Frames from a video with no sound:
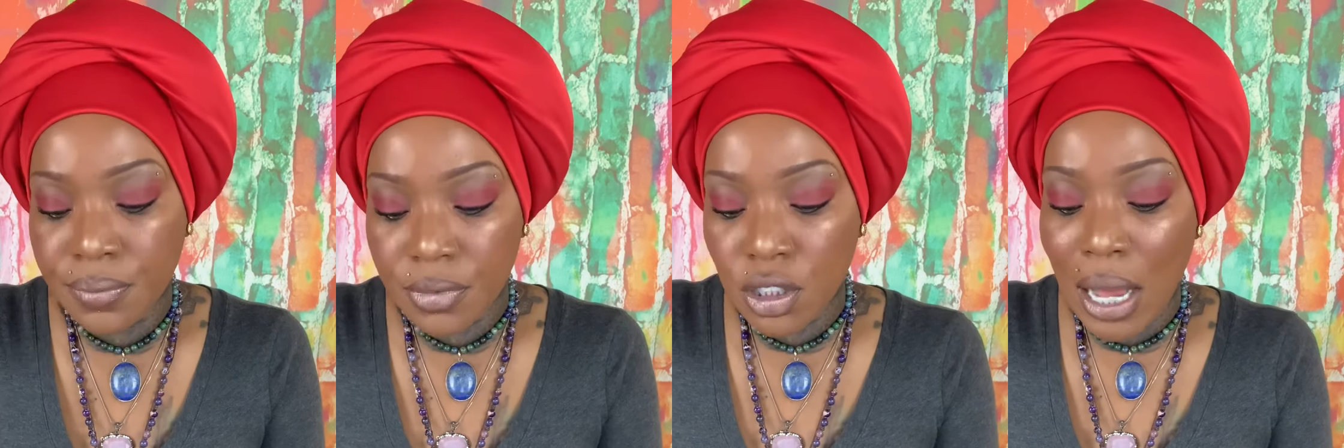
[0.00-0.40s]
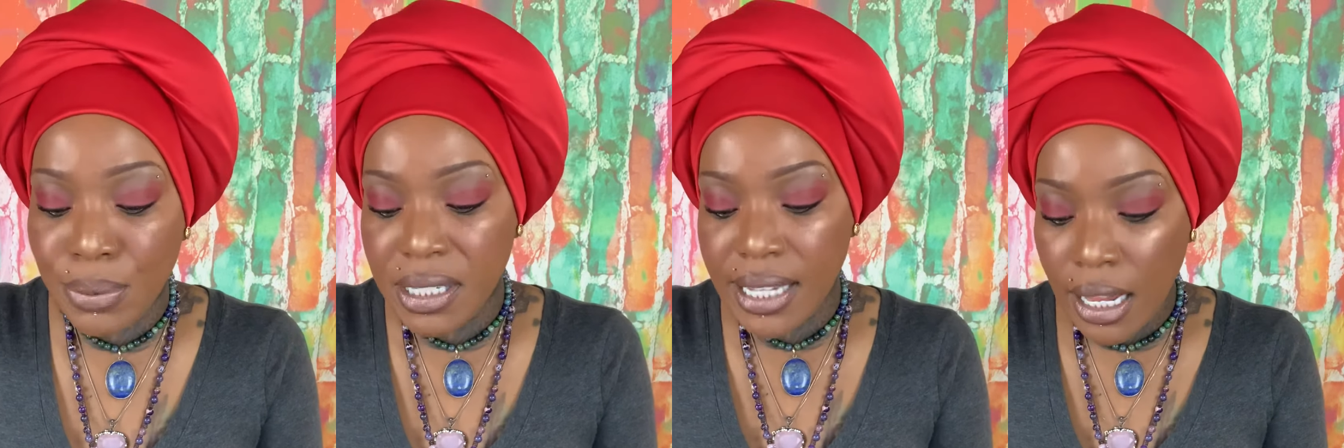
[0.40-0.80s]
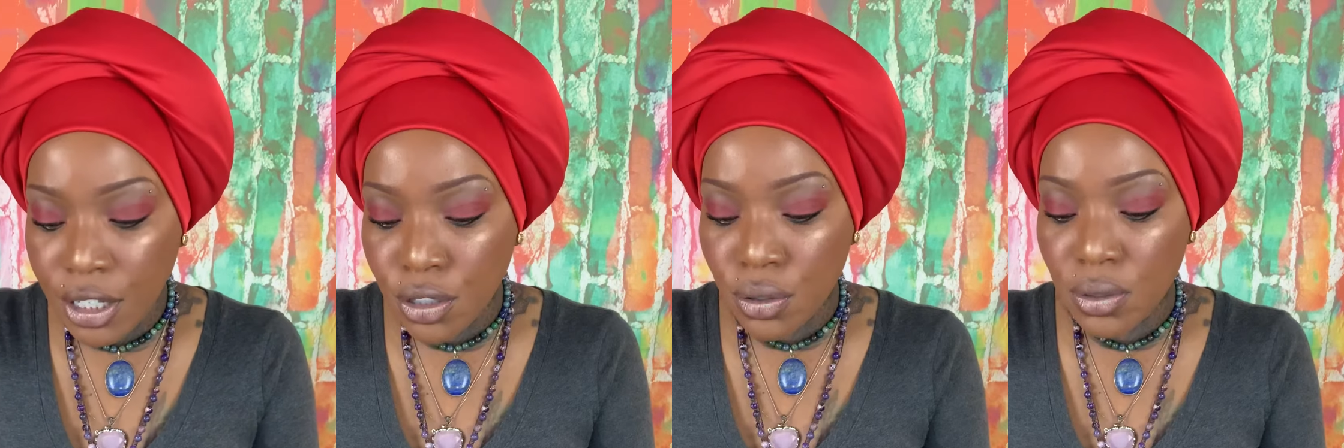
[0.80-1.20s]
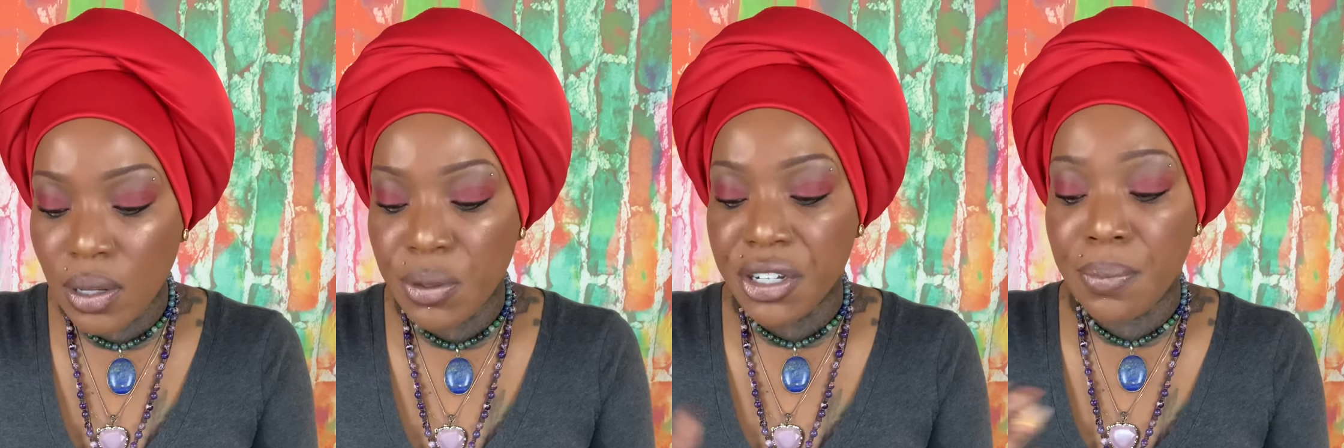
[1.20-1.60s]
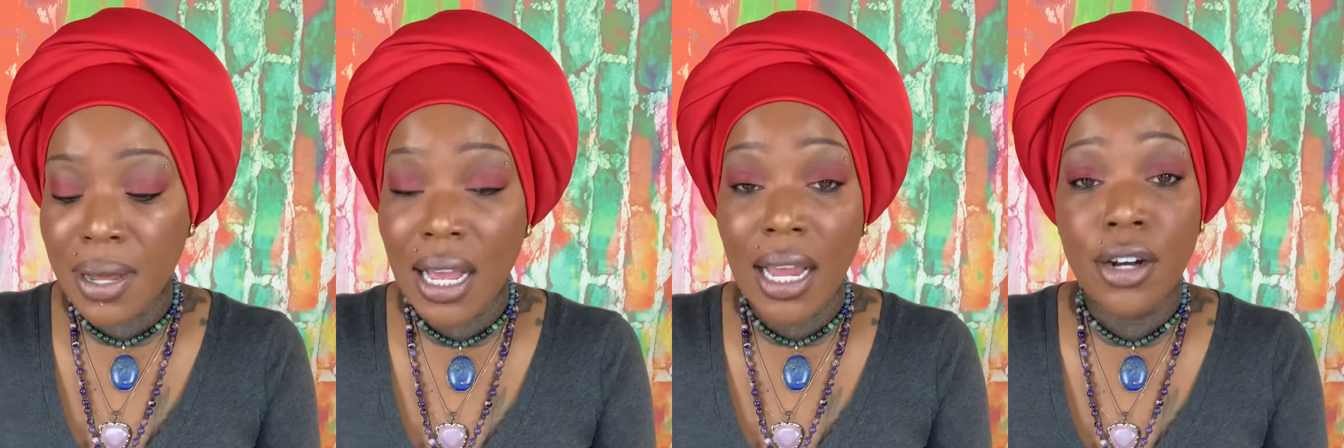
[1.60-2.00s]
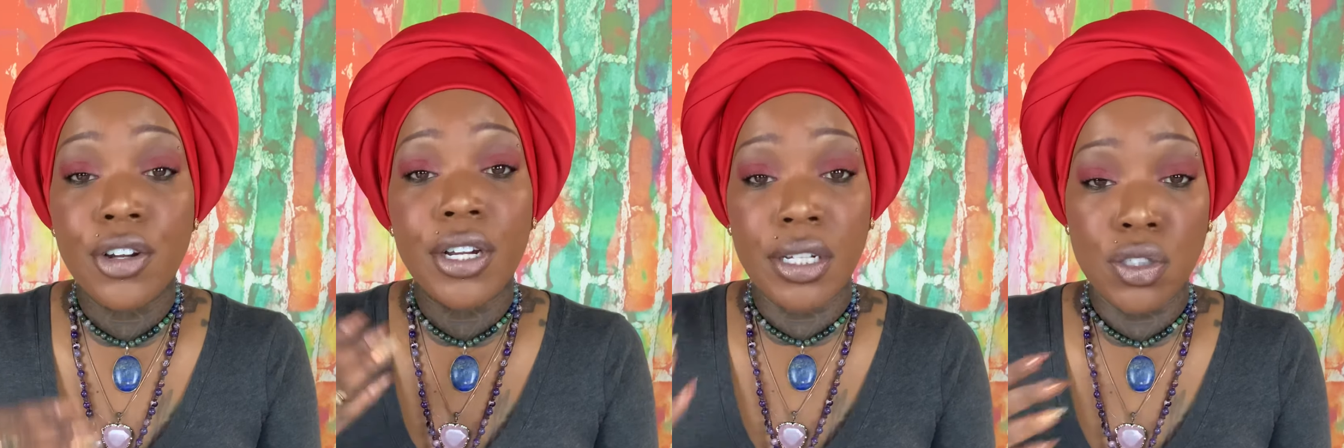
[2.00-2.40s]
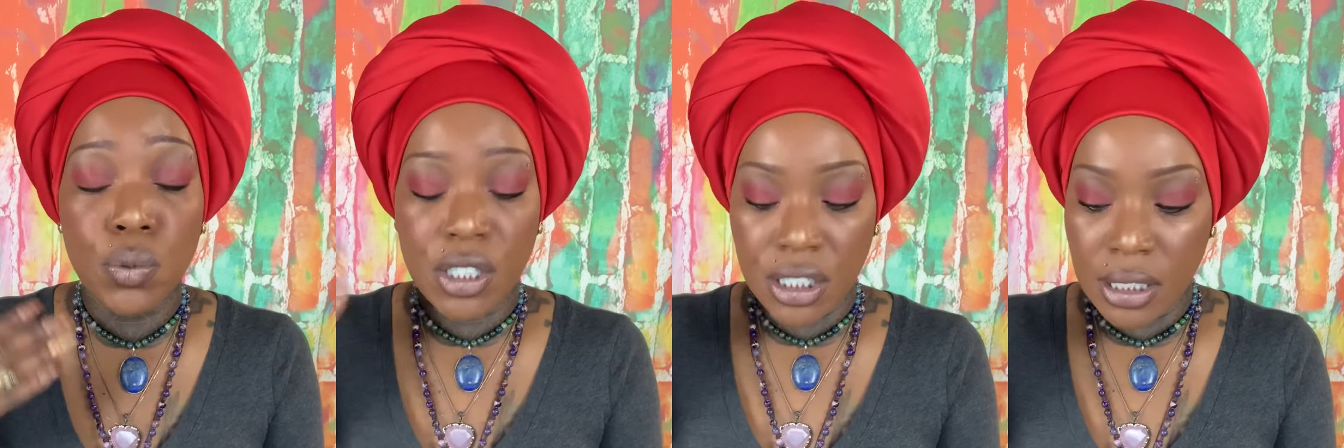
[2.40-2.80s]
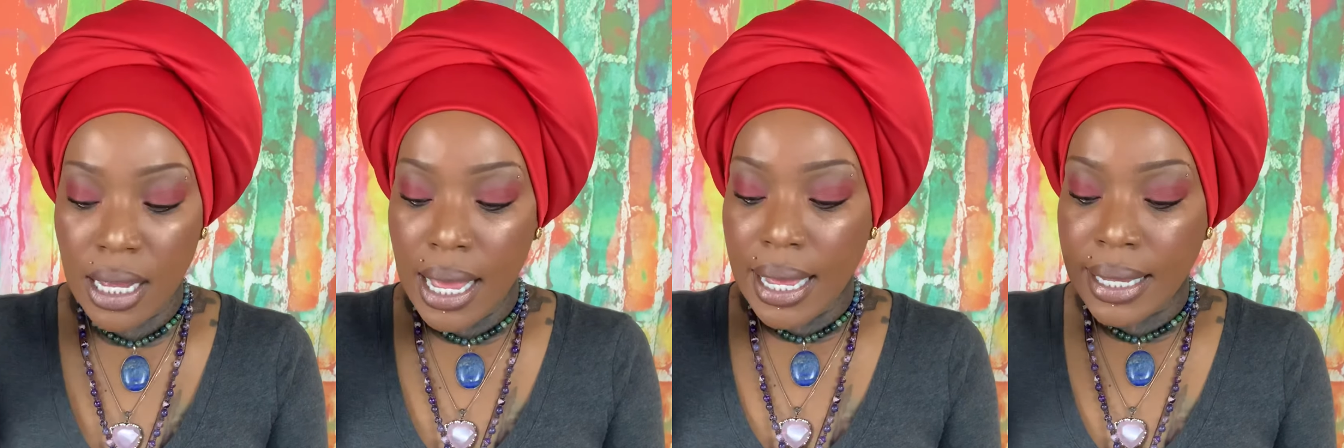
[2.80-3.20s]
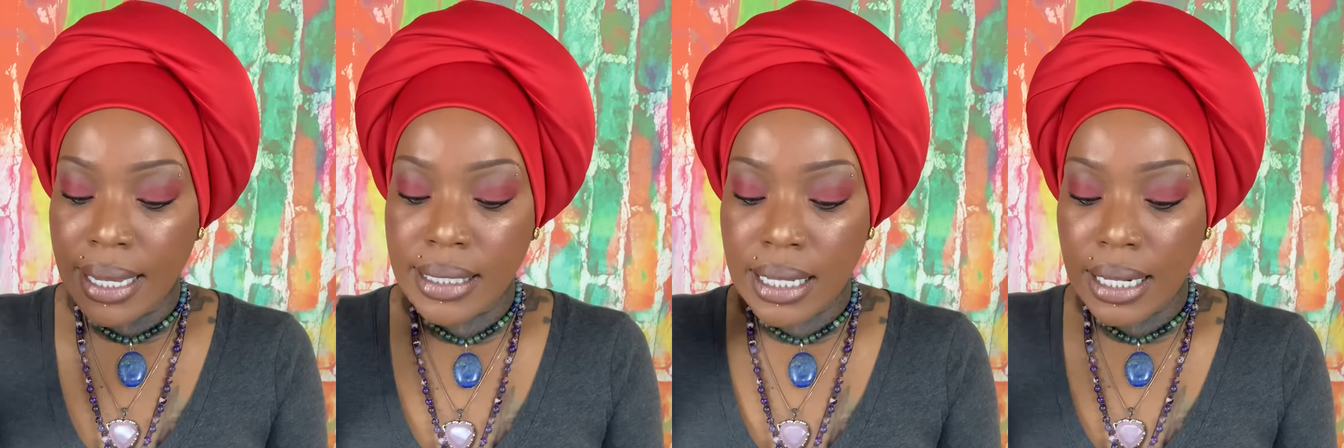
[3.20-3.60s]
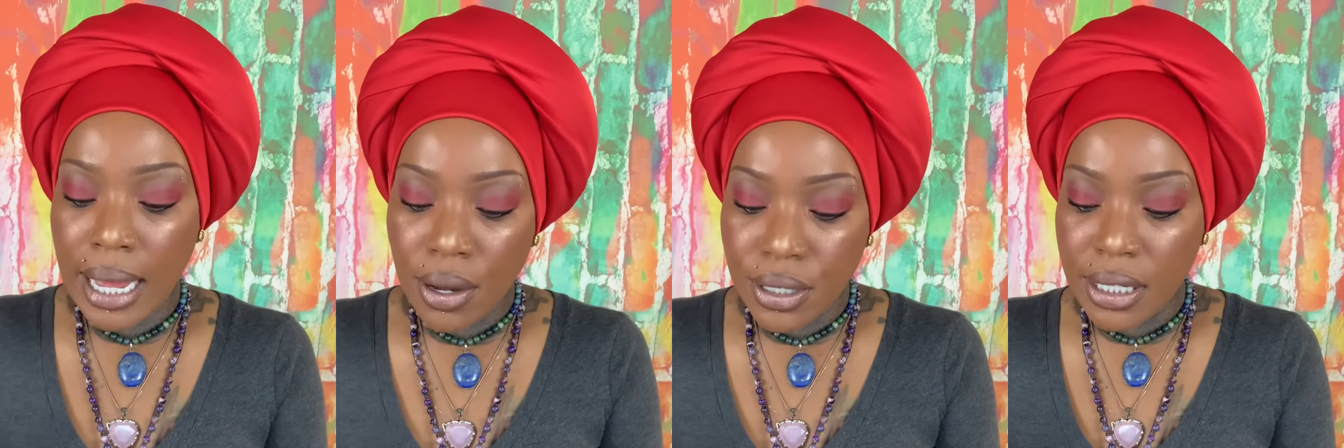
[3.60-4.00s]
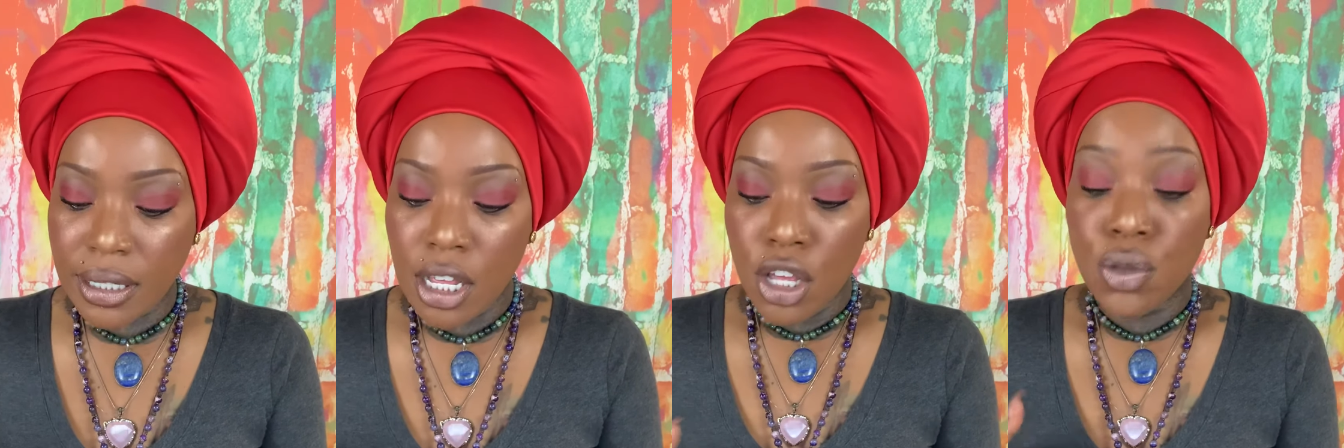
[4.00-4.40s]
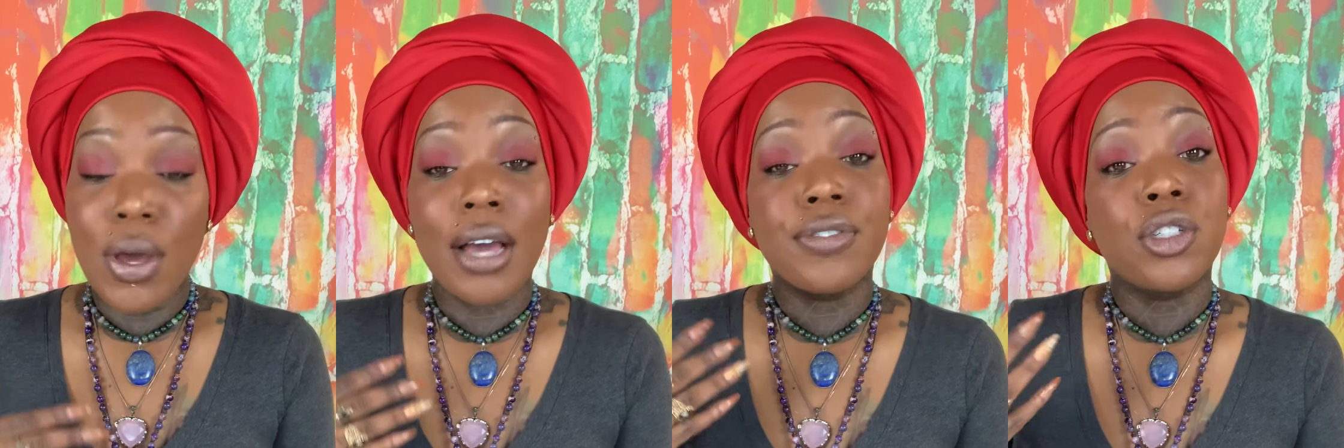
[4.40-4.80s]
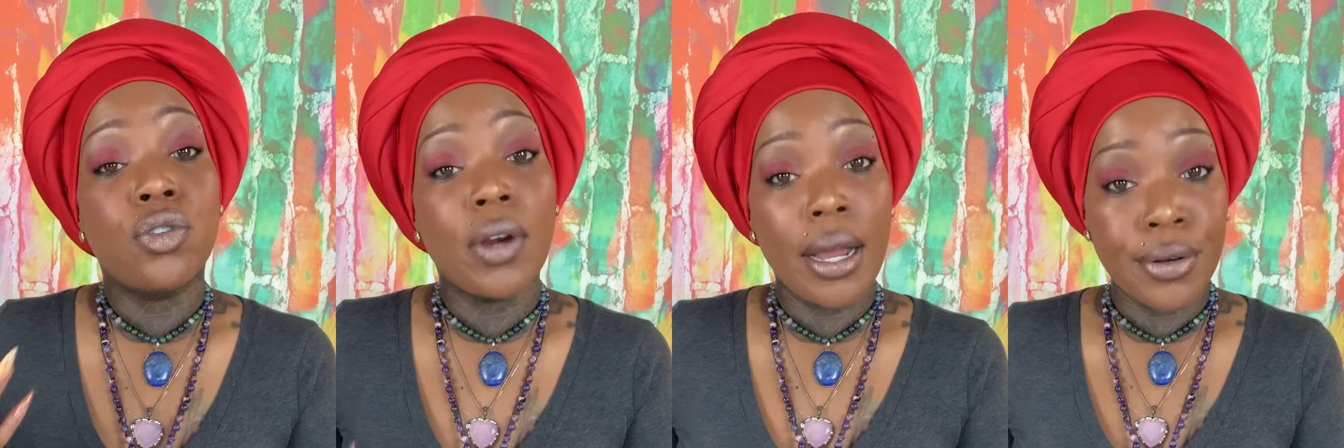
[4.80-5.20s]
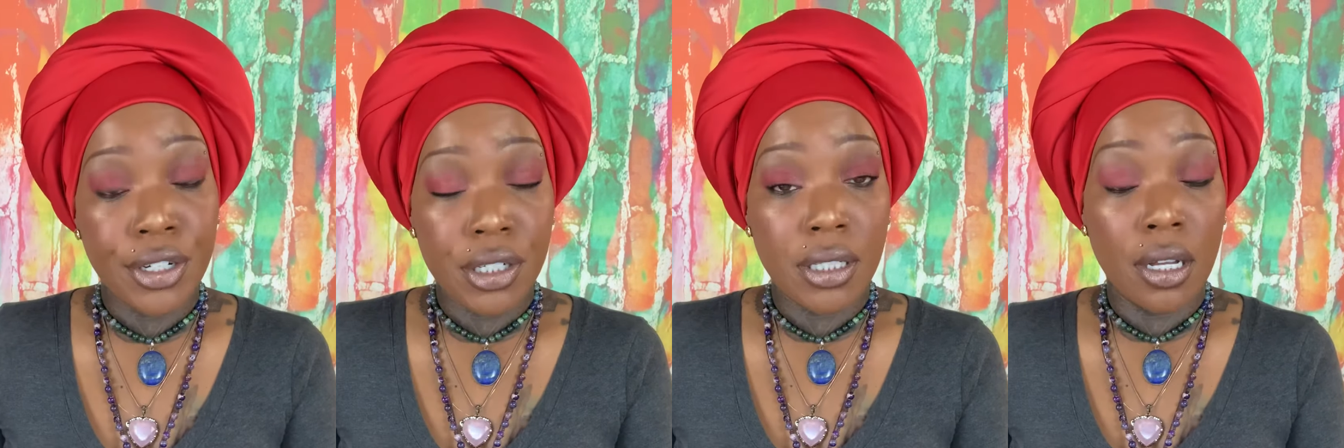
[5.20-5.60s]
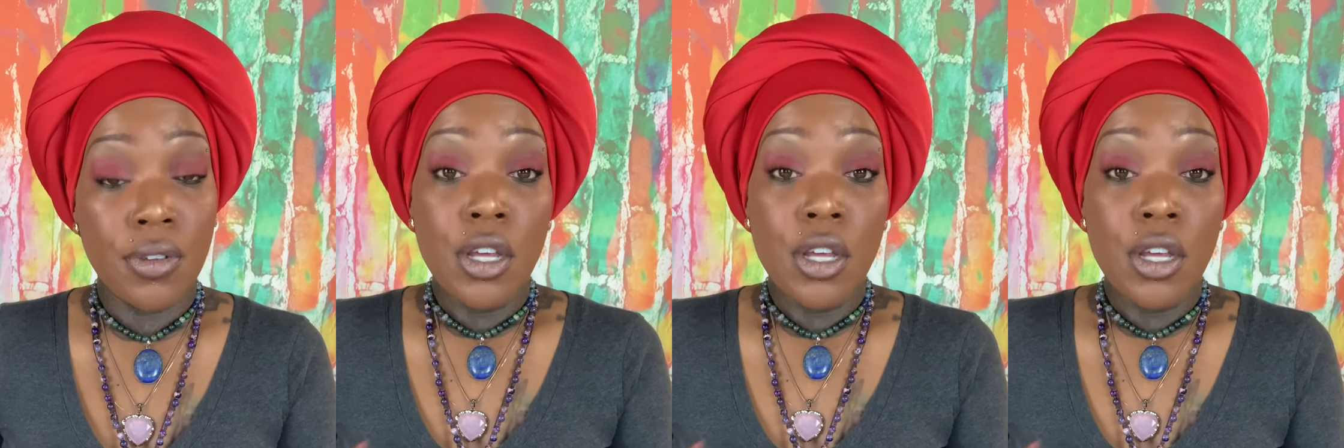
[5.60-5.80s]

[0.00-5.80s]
So I was telling you that when your mind or your intuition gets clouded, you have to ground yourself.